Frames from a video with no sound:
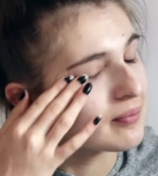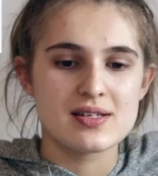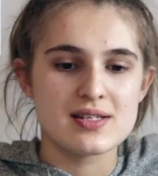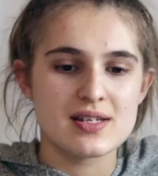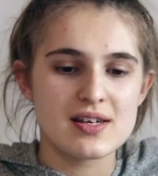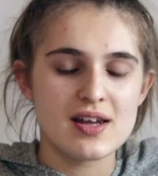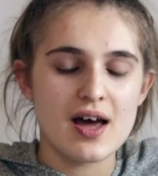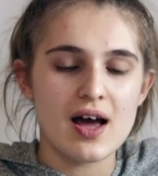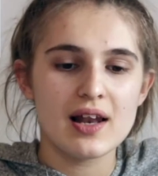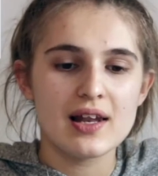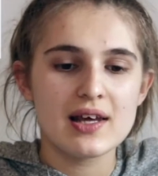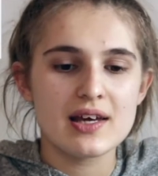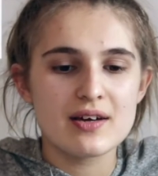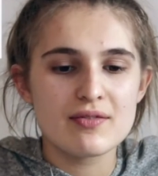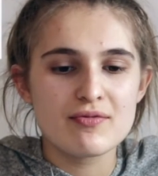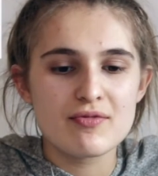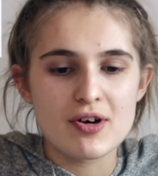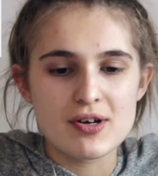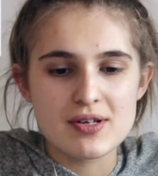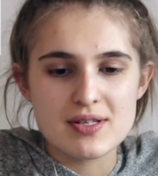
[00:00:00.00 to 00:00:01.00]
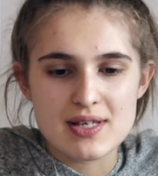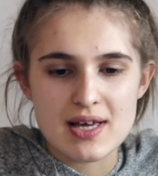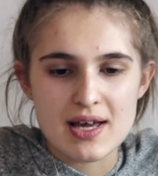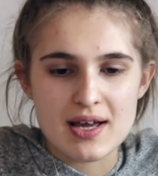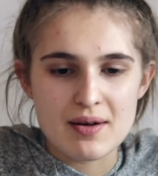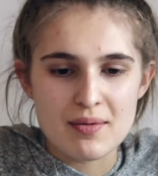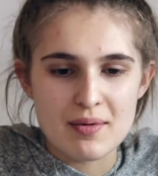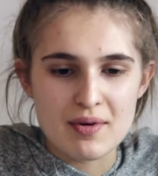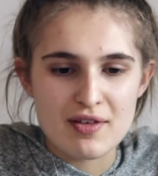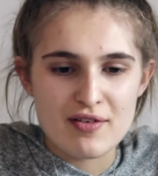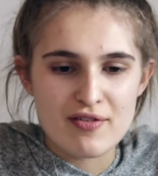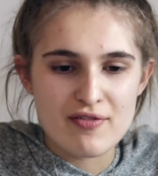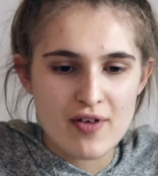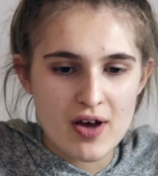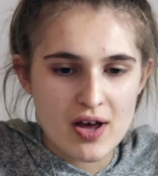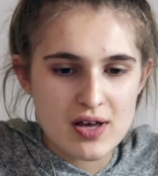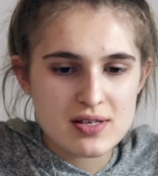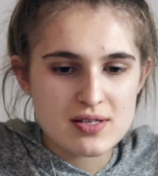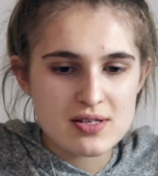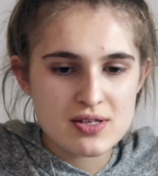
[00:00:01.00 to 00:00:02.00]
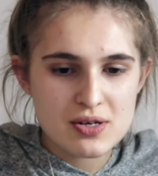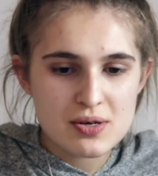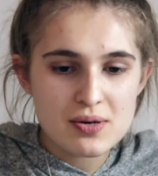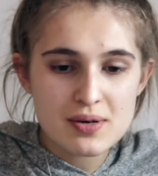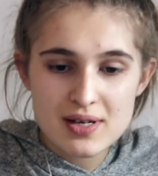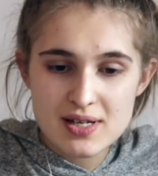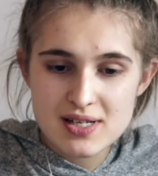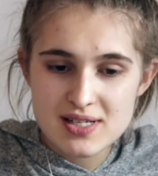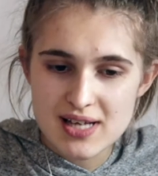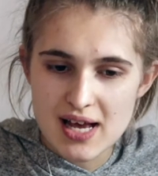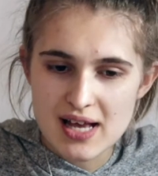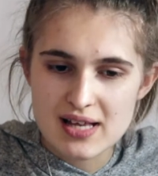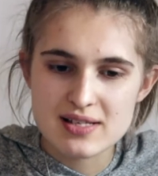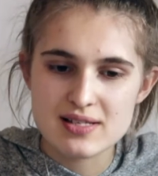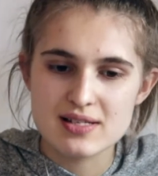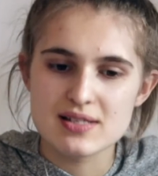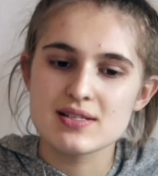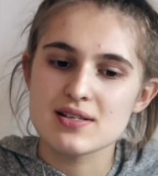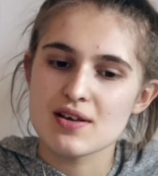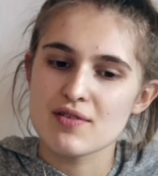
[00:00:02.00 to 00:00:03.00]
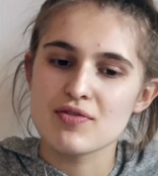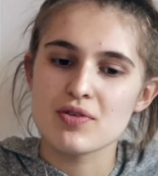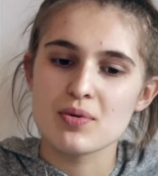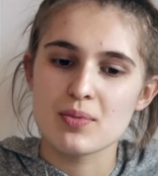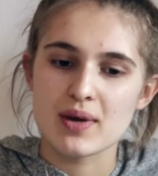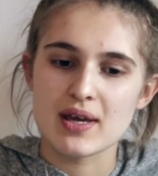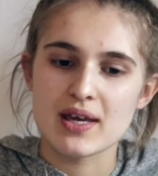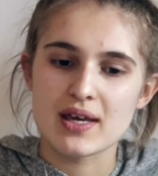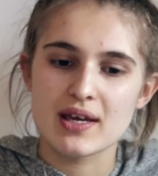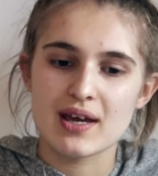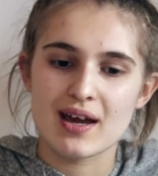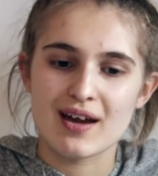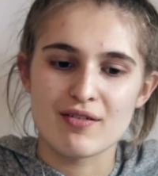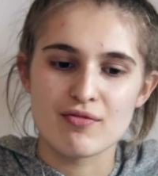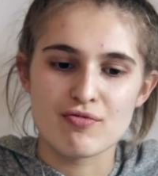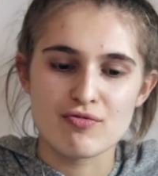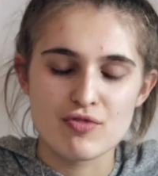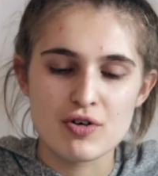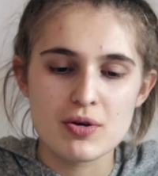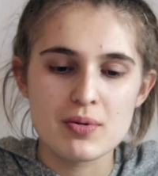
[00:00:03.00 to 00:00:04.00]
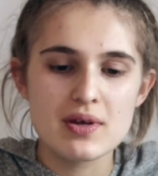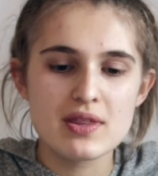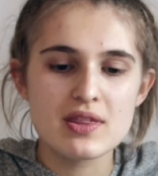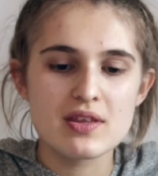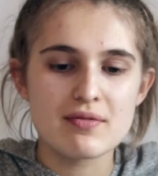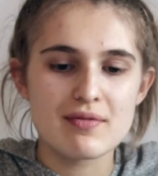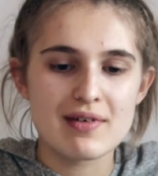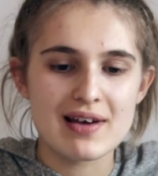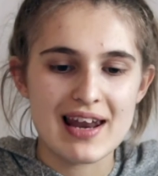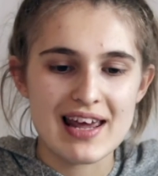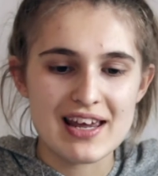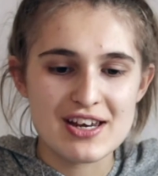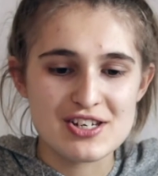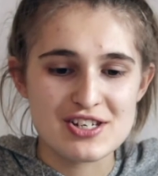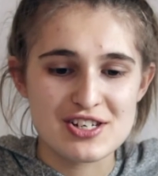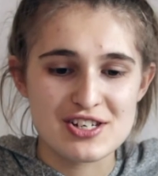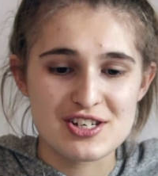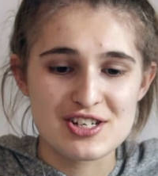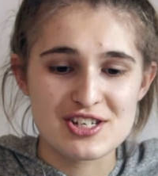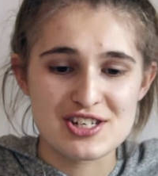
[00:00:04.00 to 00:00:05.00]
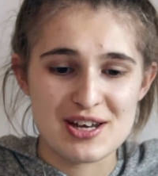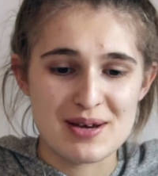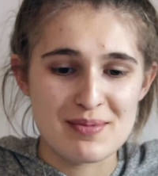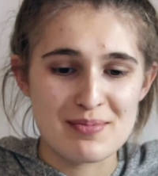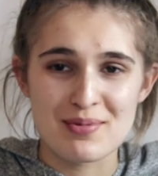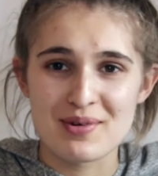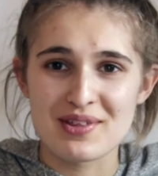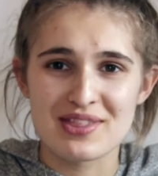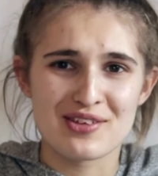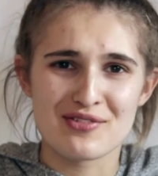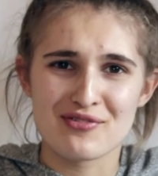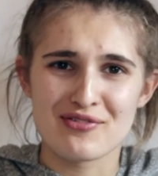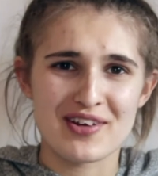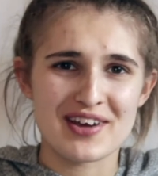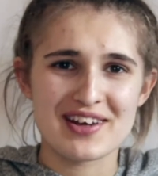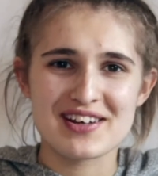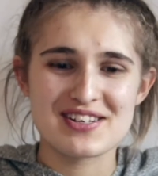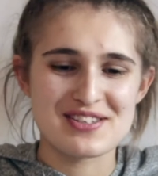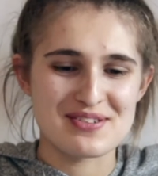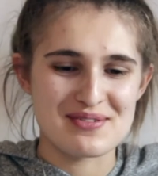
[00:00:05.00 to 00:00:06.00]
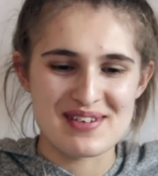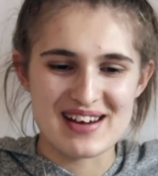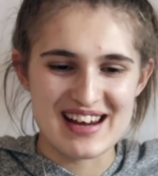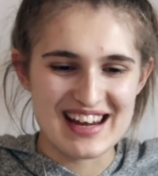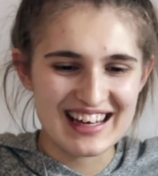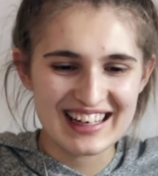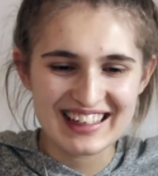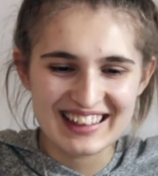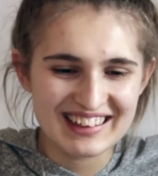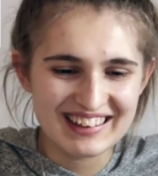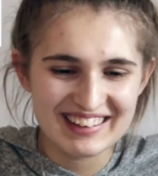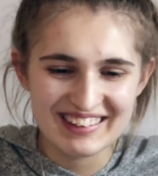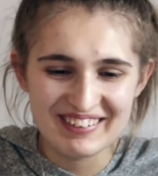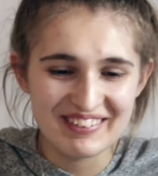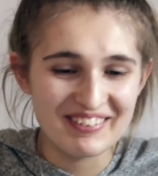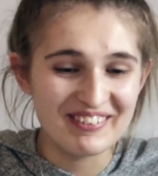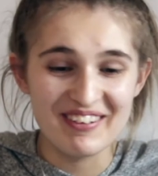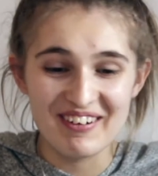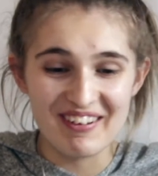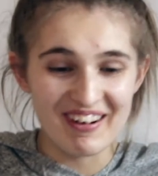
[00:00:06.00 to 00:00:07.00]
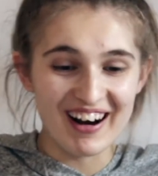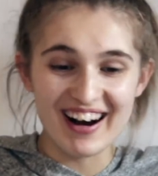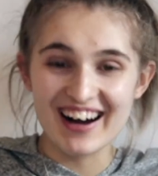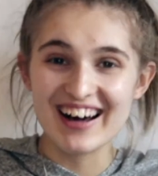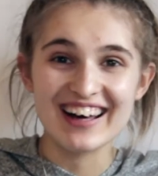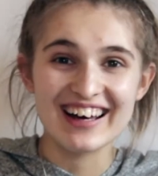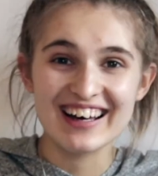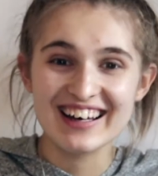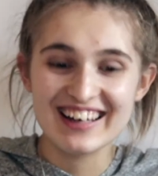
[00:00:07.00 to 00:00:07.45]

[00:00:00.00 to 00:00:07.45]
Denali and Rosé were the first 2 contestants of the week and ruined the relationship with the victory. What?